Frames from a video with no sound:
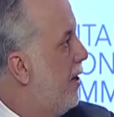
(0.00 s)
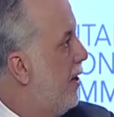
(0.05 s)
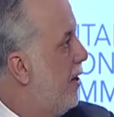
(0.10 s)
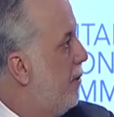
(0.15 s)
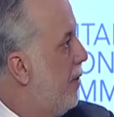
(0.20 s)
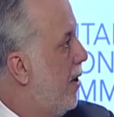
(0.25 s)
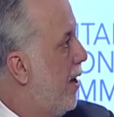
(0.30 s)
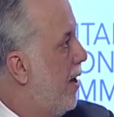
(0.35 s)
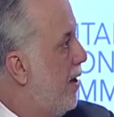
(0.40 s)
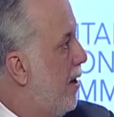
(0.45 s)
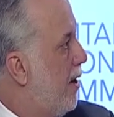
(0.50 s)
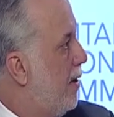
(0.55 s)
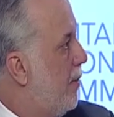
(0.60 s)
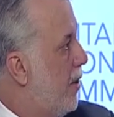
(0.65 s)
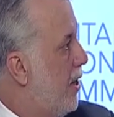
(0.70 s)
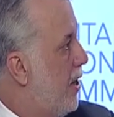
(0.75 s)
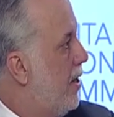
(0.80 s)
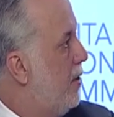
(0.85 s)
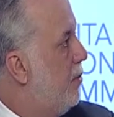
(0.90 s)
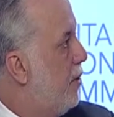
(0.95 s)
and I,
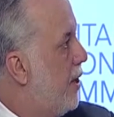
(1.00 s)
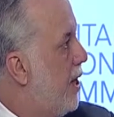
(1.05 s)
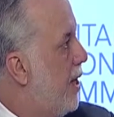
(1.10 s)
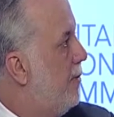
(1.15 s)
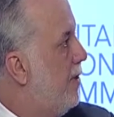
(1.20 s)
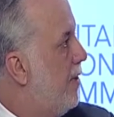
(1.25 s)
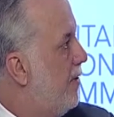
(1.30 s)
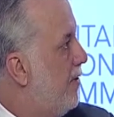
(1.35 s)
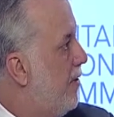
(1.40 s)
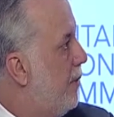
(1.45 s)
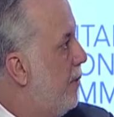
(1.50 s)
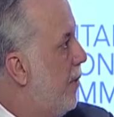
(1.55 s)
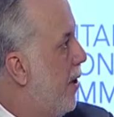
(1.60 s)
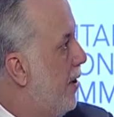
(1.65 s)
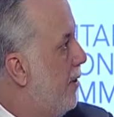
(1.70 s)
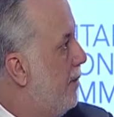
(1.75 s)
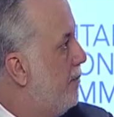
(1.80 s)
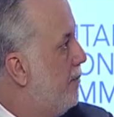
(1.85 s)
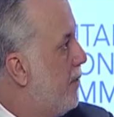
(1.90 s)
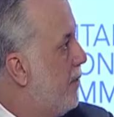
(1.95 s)
we need to keep this in mind.